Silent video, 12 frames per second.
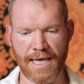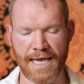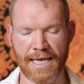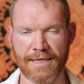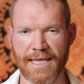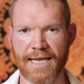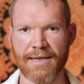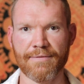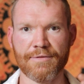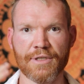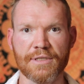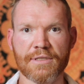And
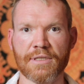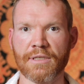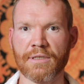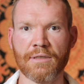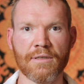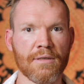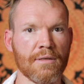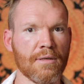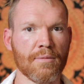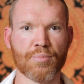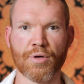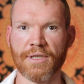they've just
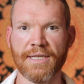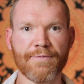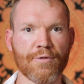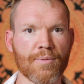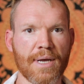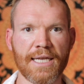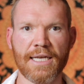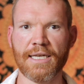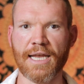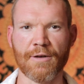proliferated